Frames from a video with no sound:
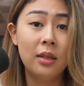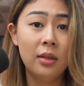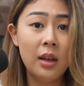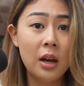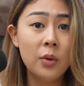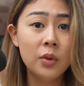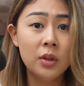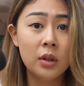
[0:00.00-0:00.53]

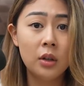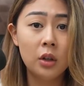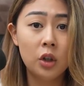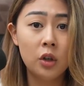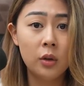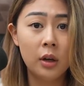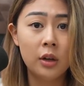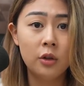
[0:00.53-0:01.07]

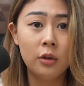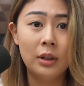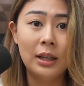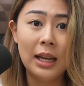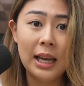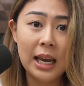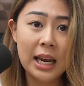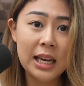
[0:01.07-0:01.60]

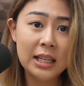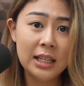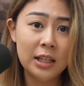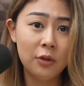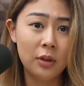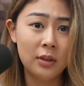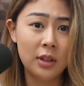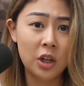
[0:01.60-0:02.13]

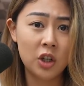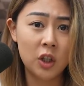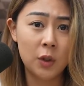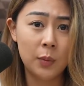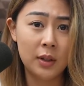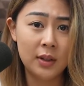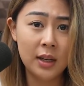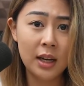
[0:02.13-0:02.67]
1,280
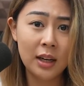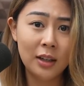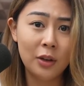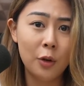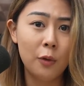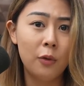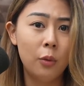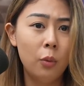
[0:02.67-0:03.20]
transactions per second
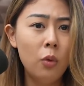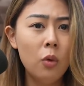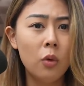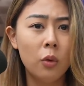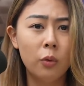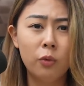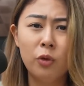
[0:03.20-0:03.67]
overall,